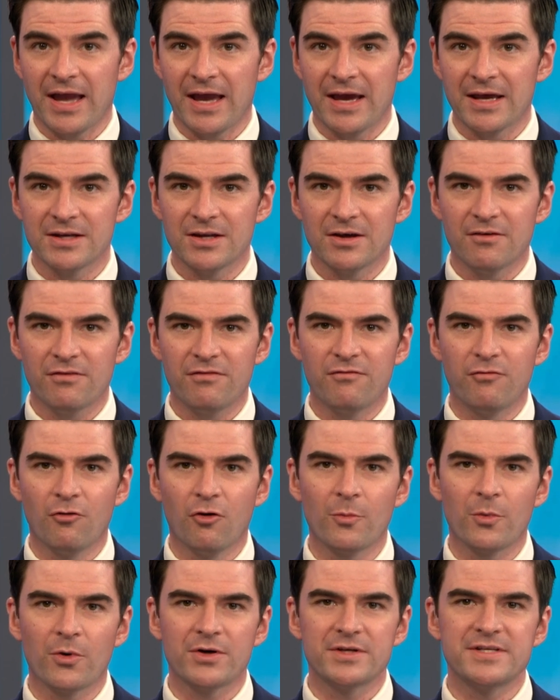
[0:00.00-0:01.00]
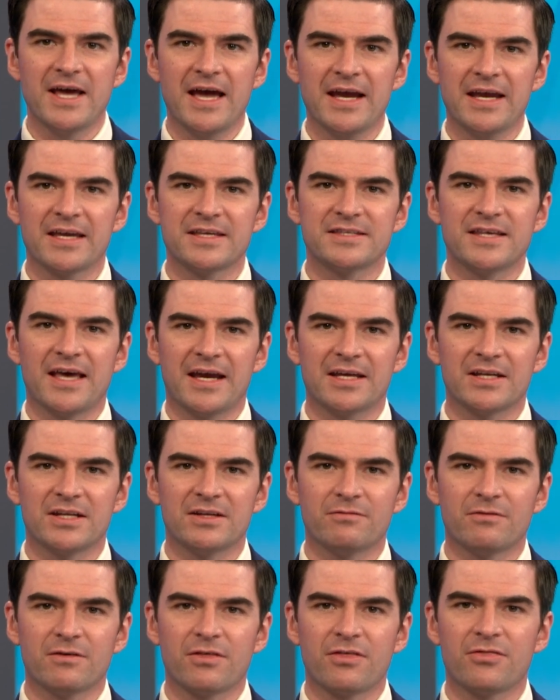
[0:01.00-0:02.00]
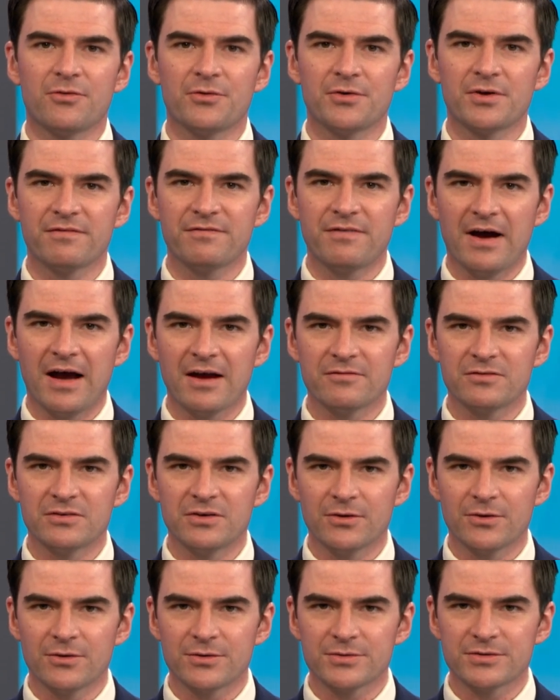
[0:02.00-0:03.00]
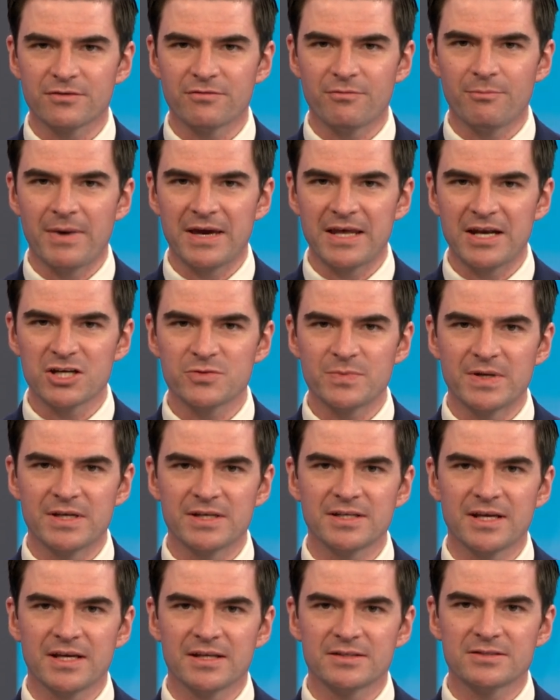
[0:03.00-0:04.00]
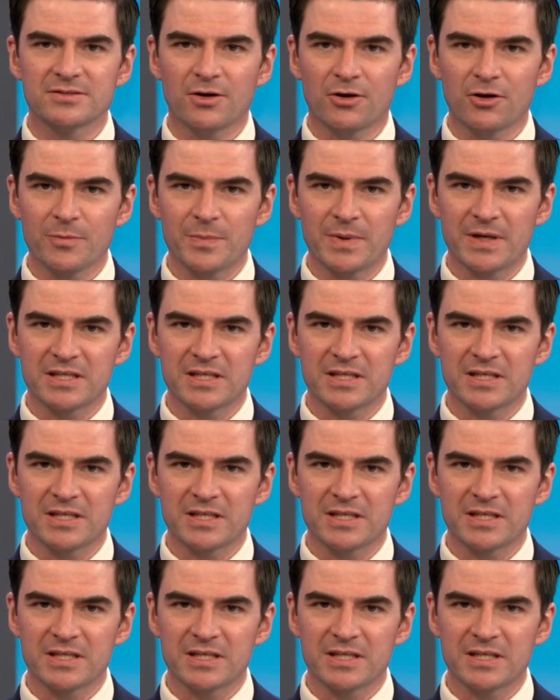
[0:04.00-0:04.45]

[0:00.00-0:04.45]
and former tech executive with 35 years of management and startup